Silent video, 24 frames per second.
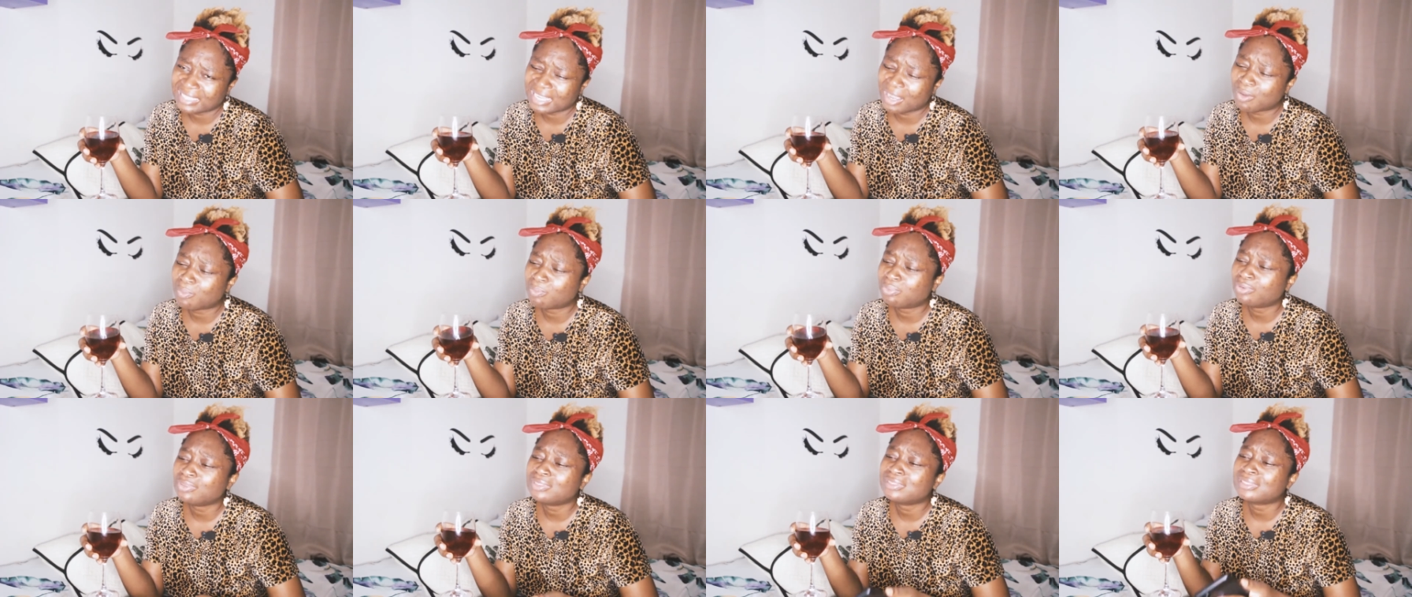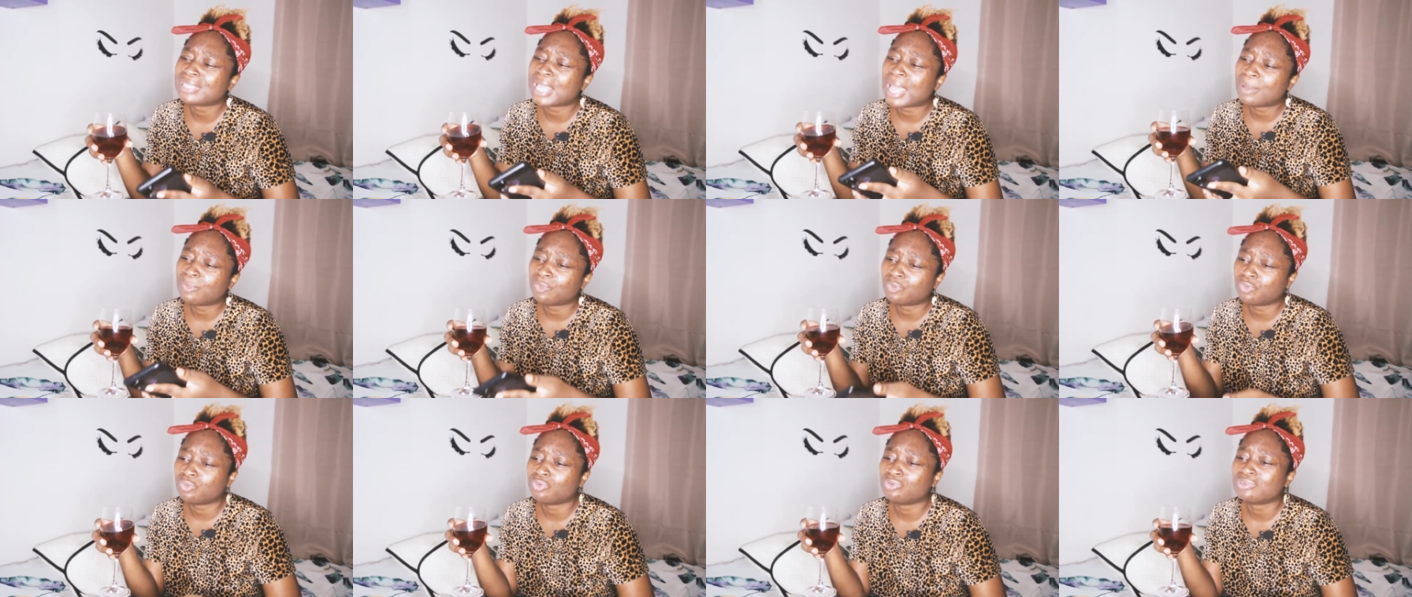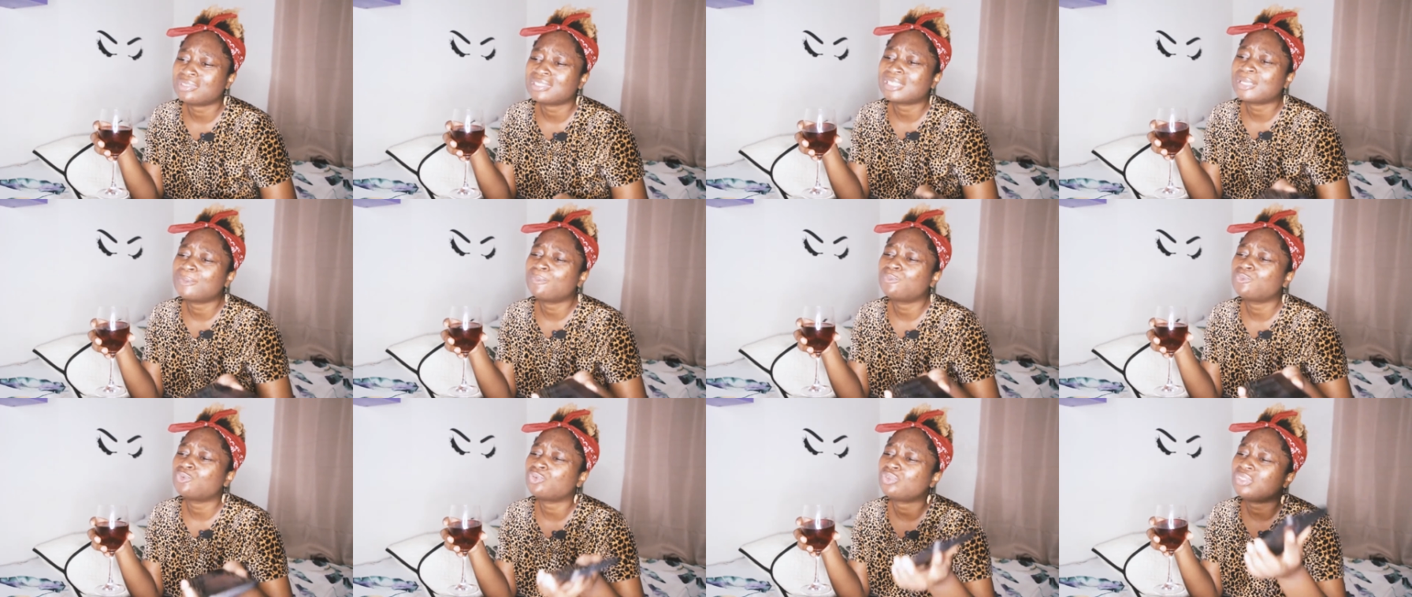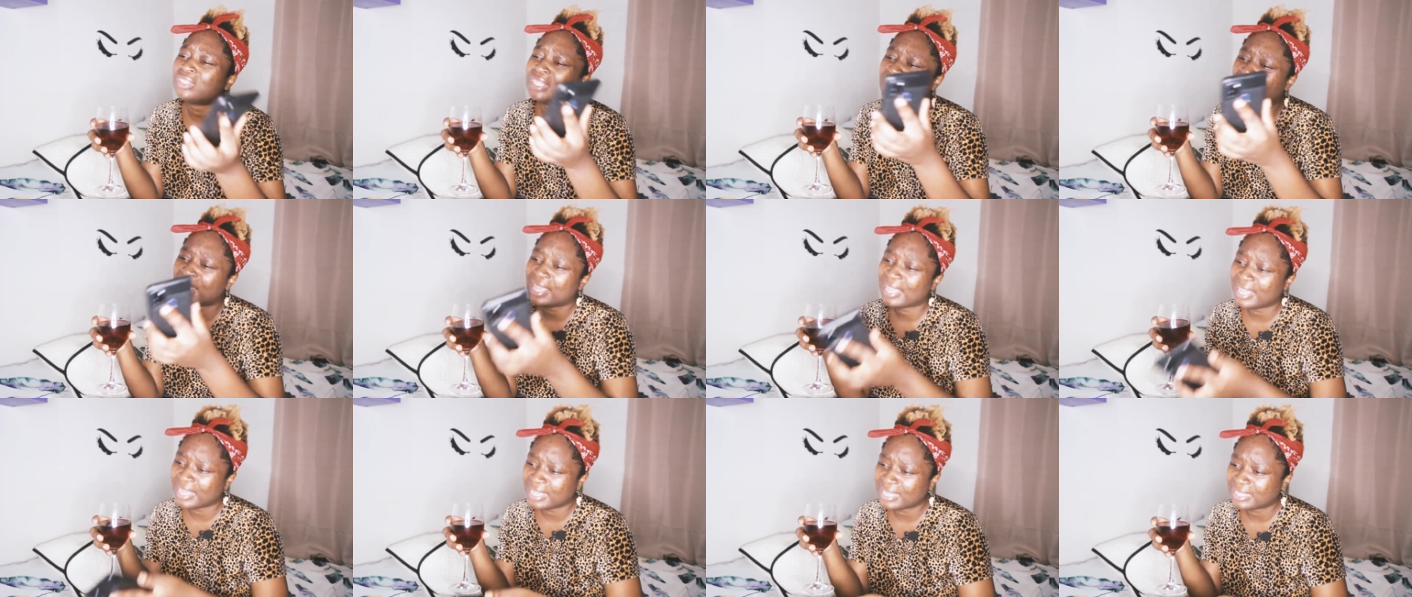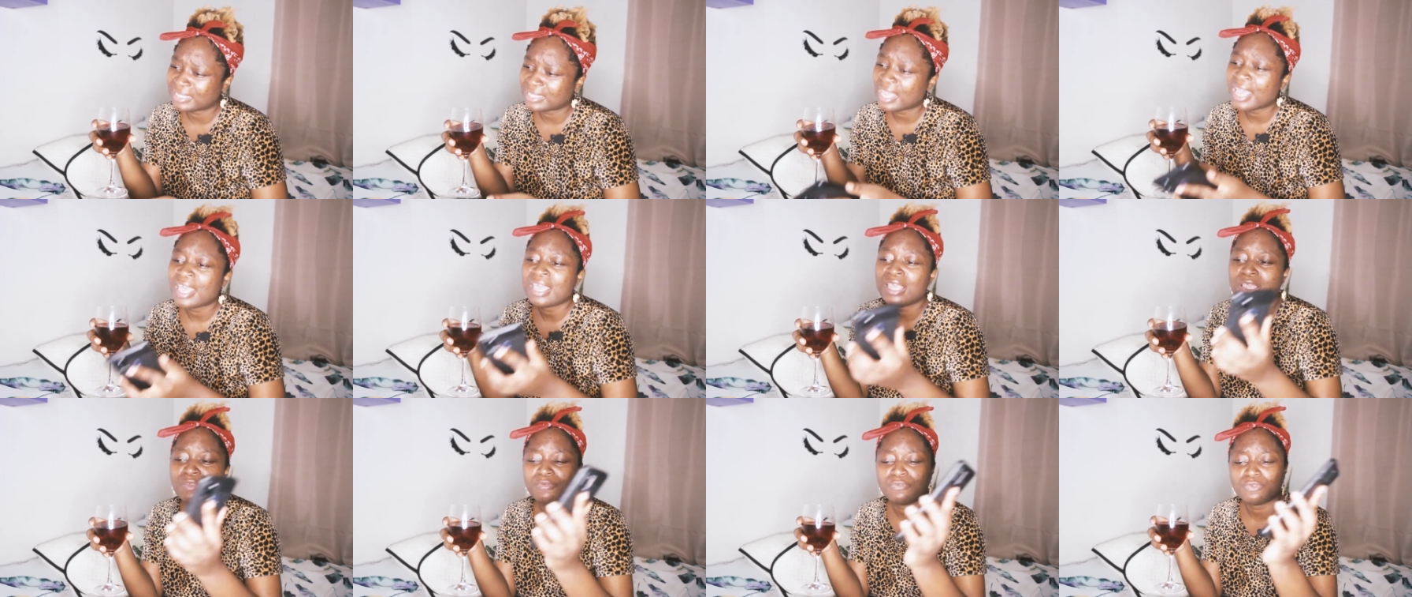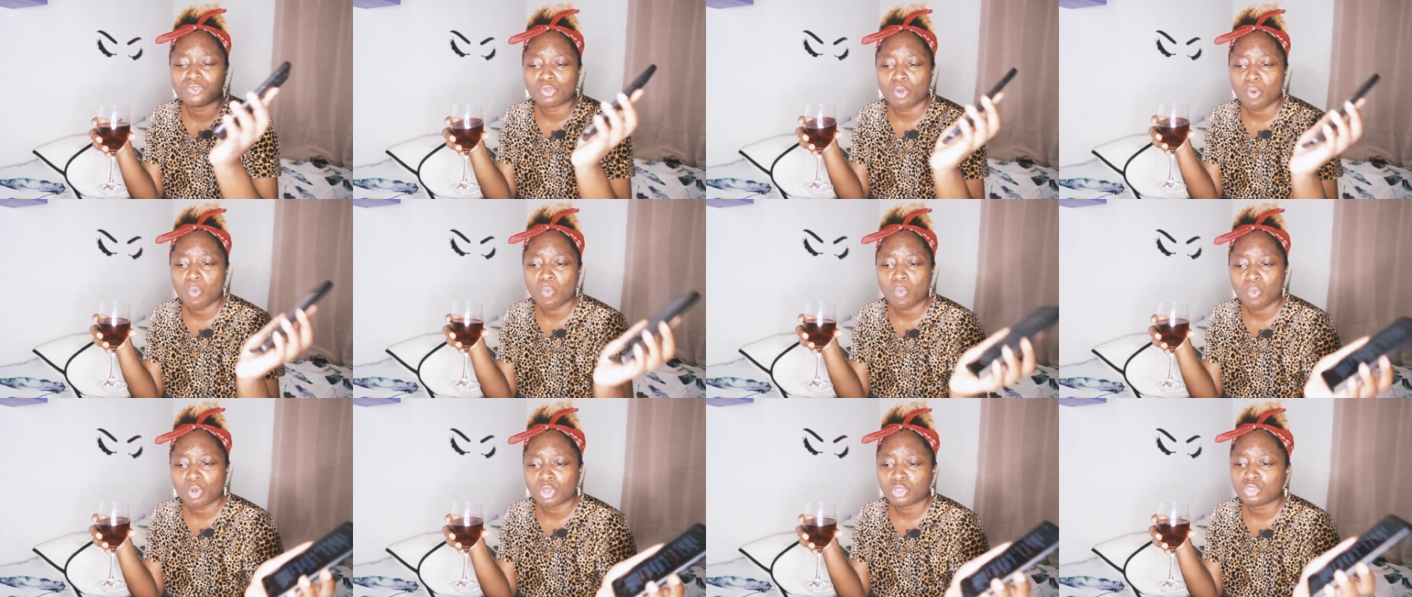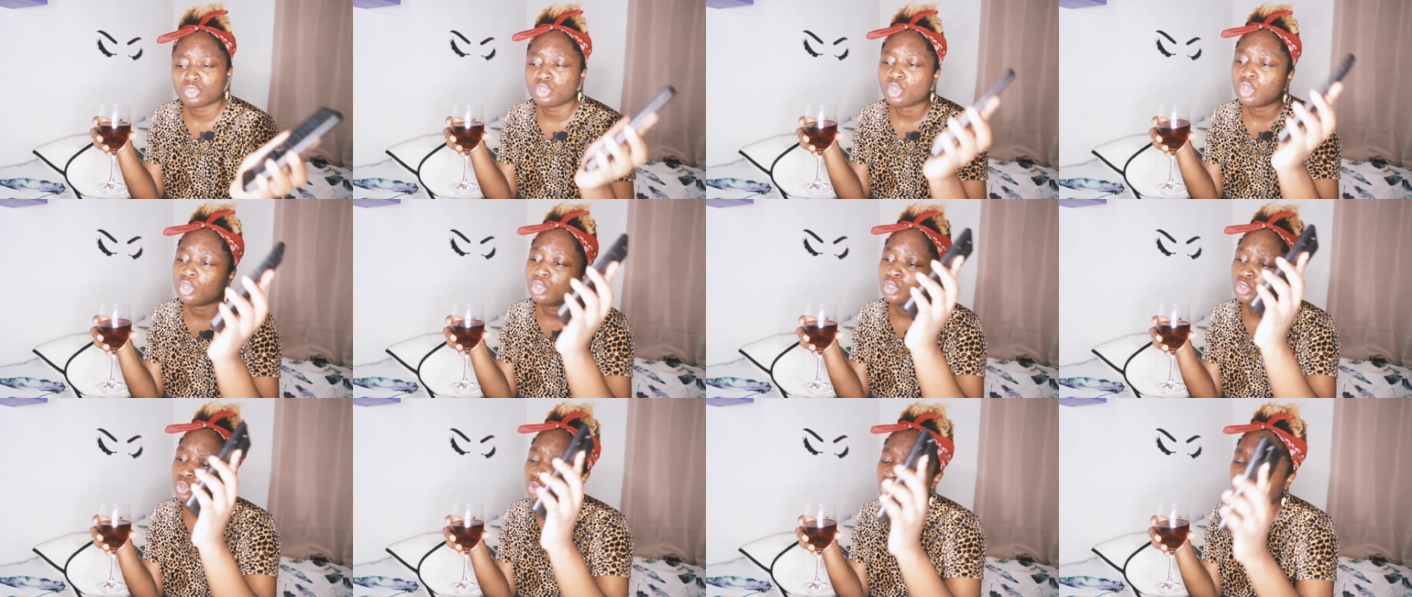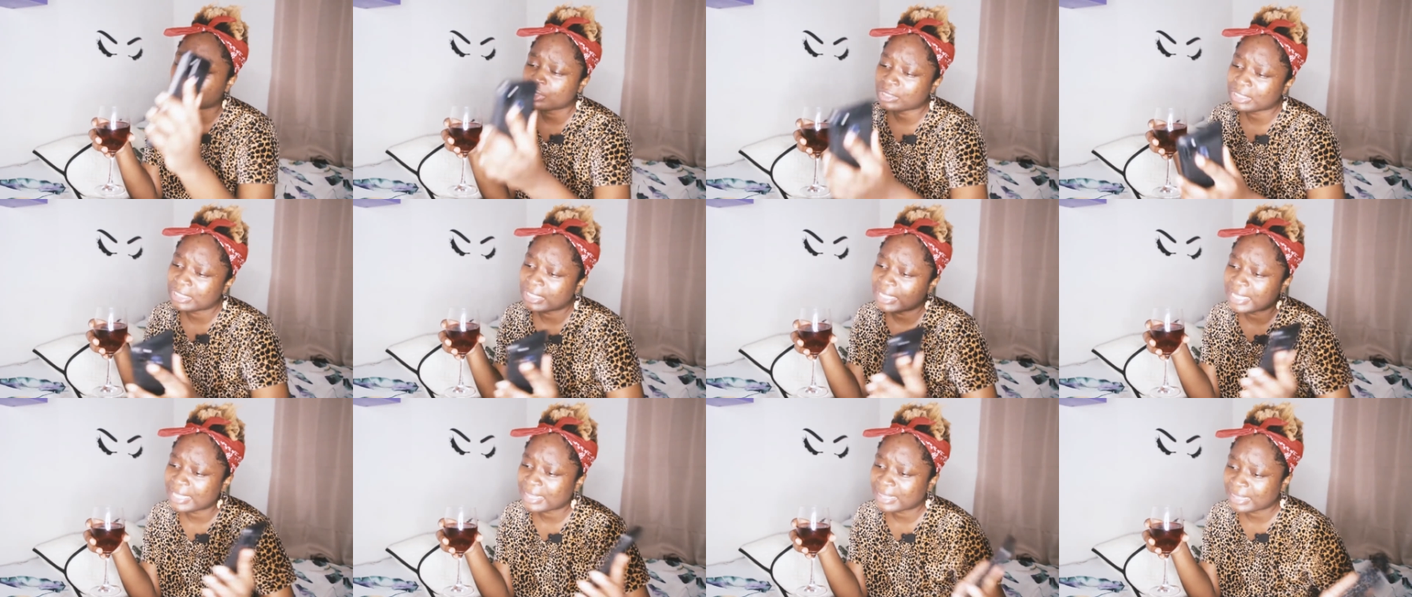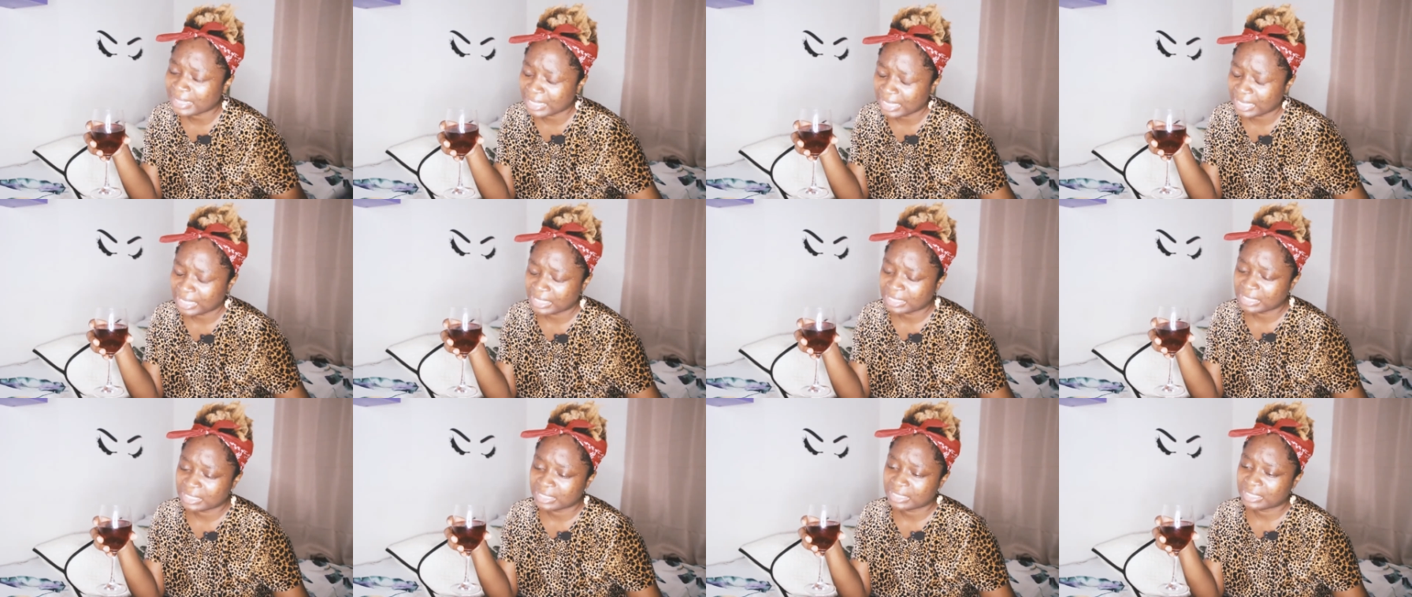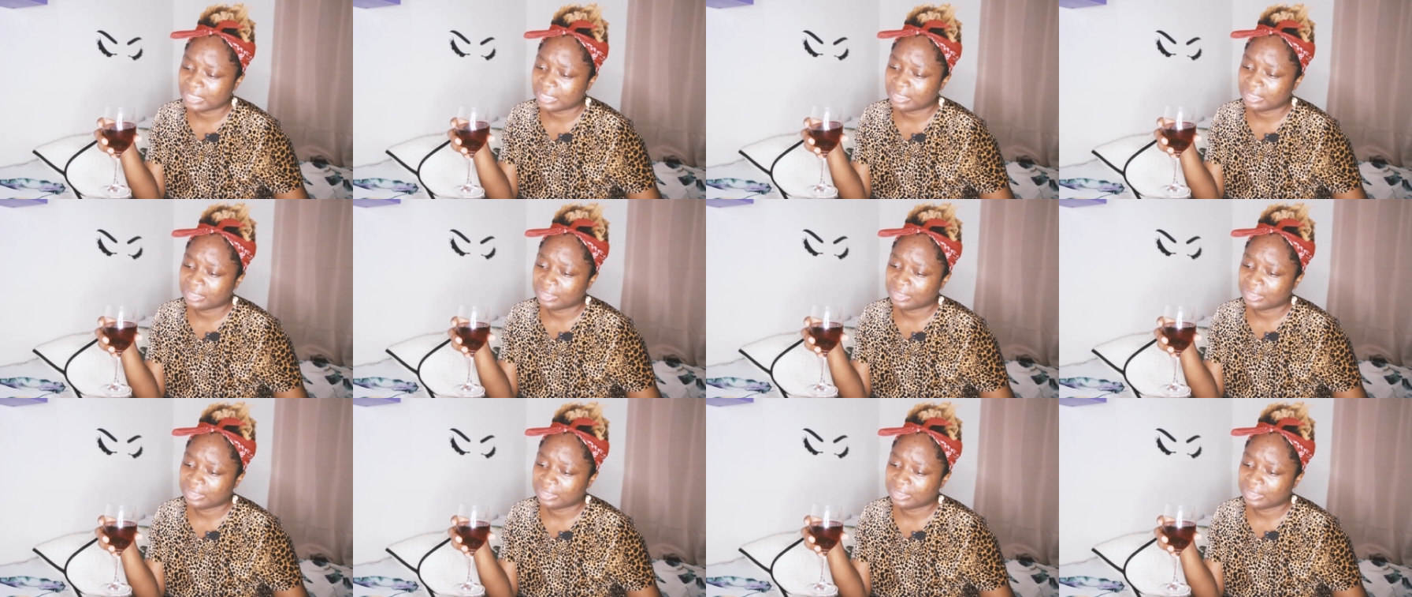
I'll put time code, skip to the end if you don't want to see things.